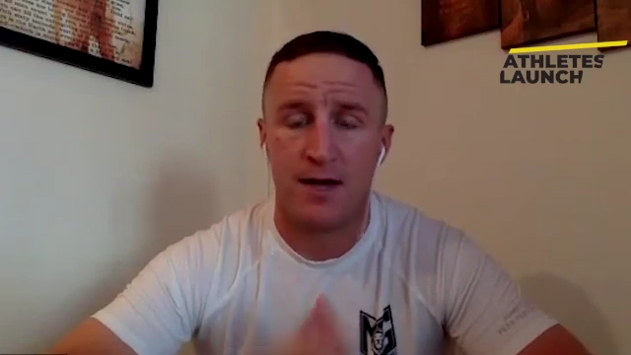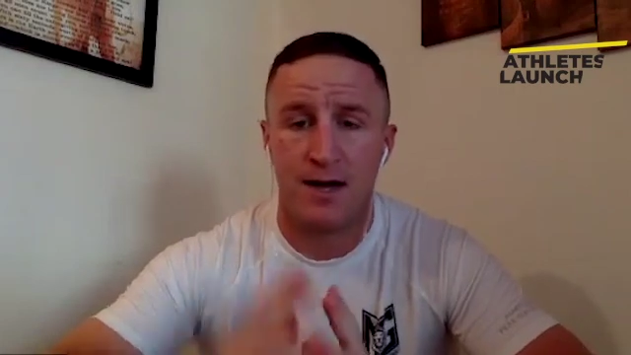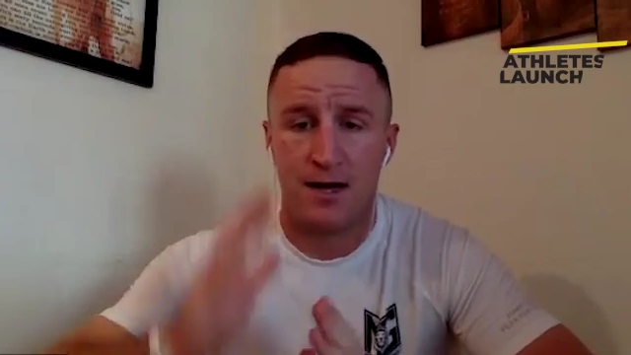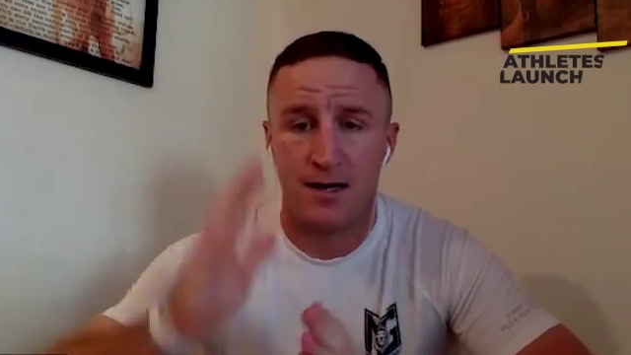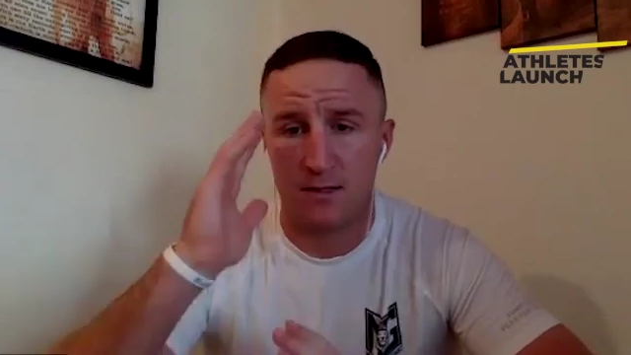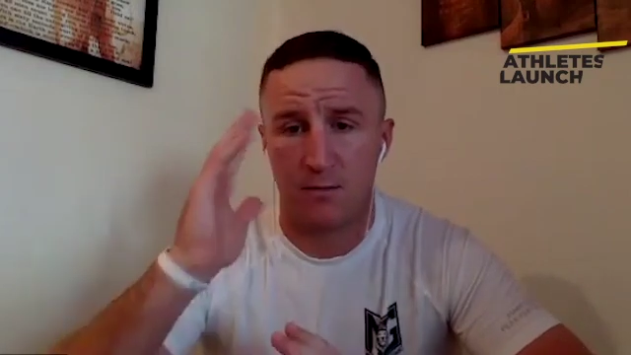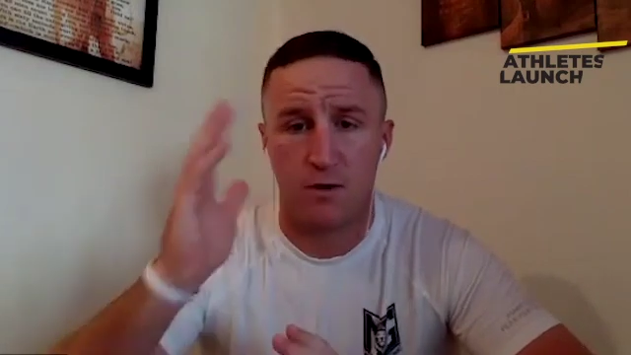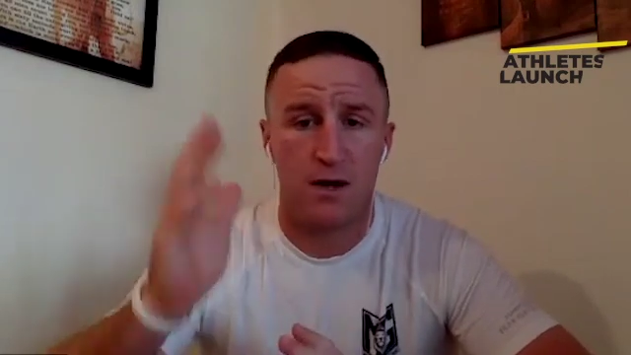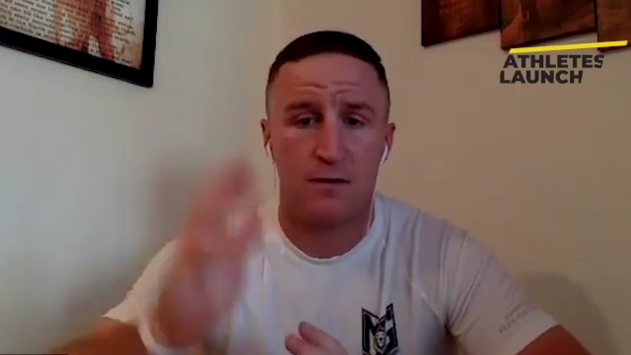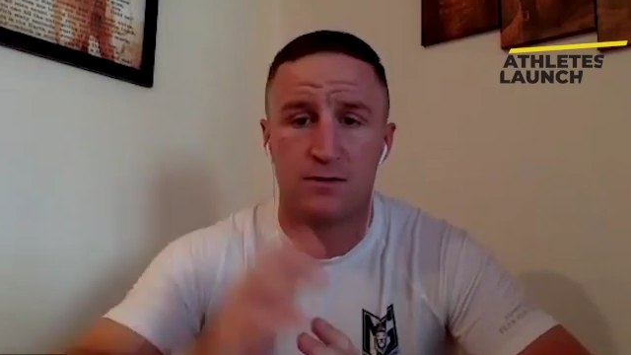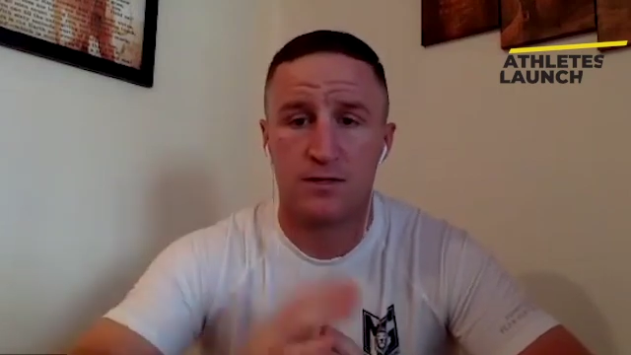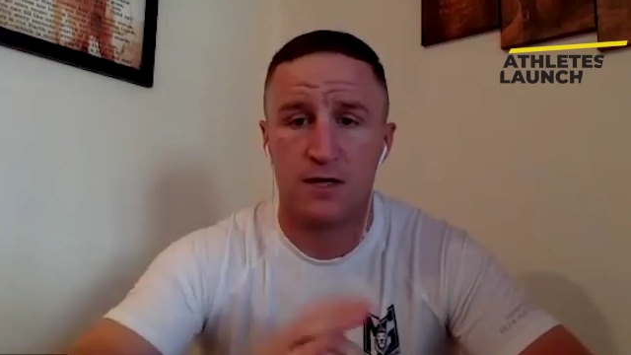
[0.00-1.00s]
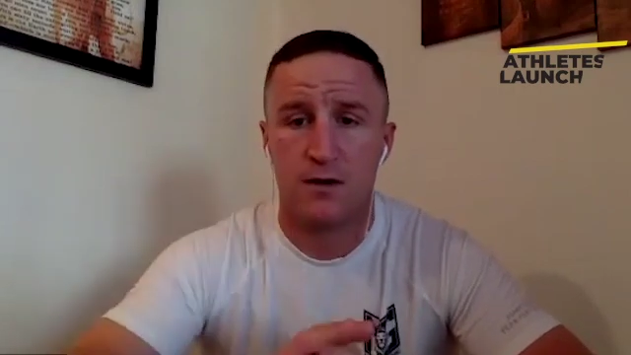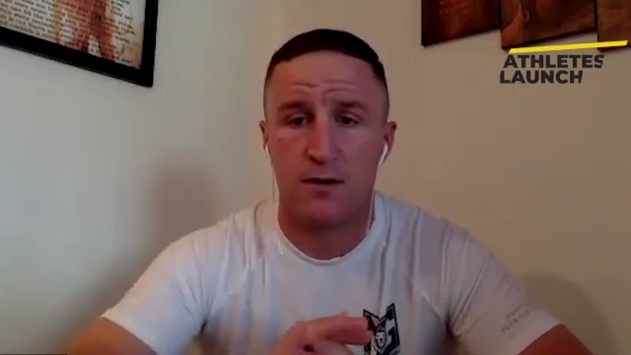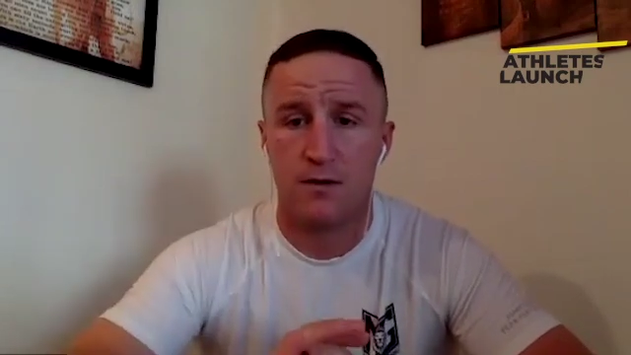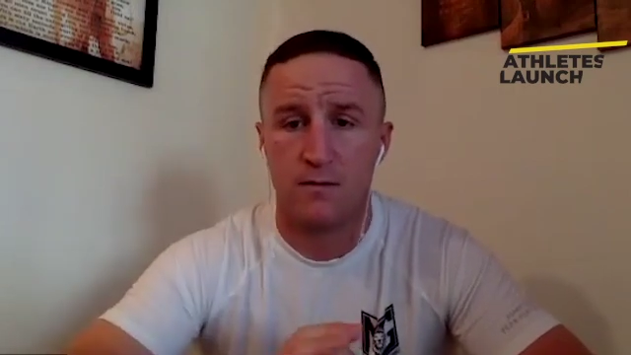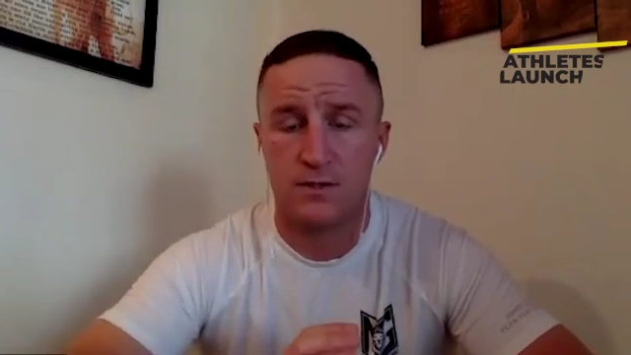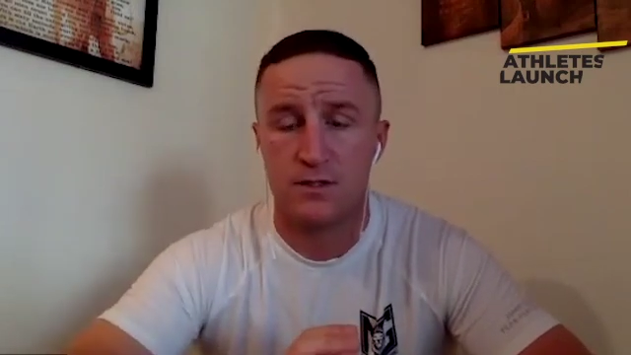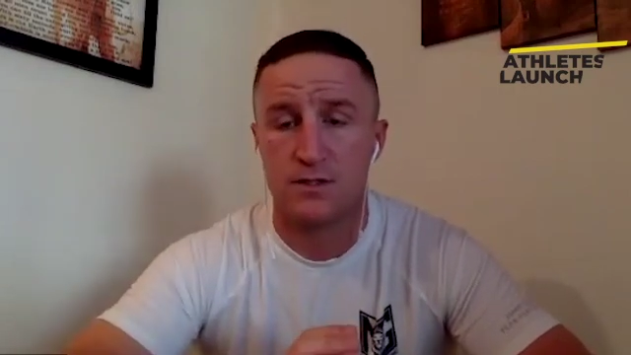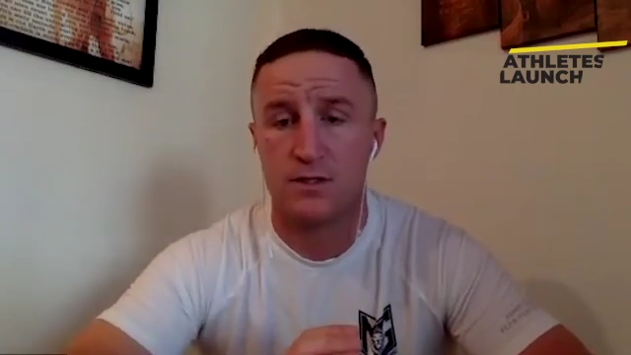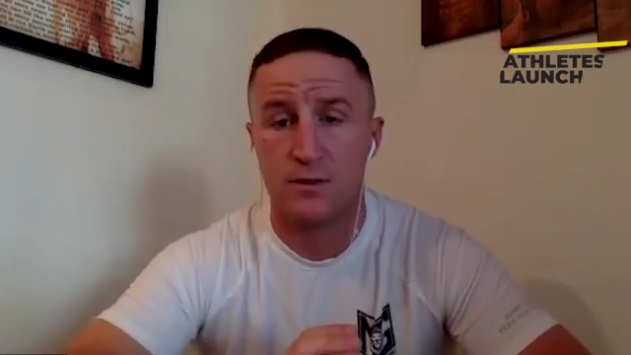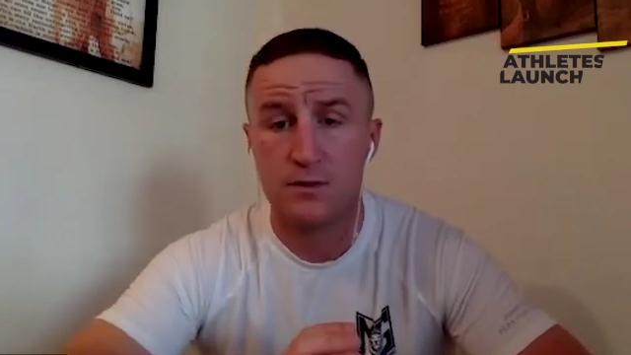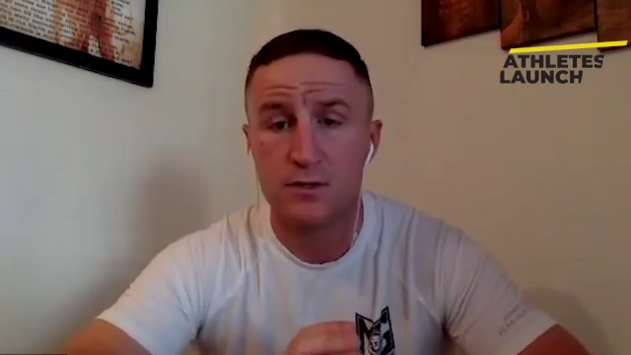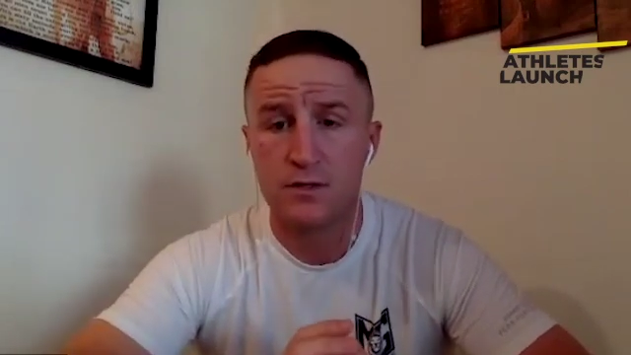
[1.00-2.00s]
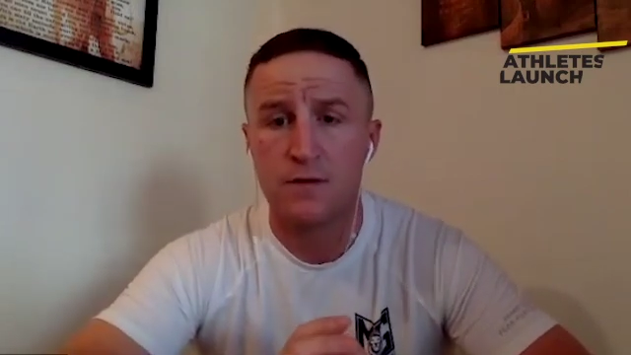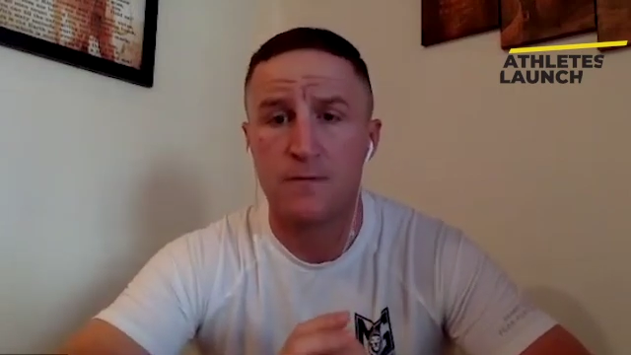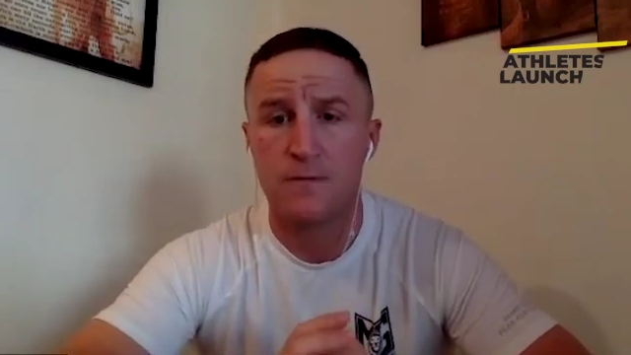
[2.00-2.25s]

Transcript: eyes on where I was going, which is huge.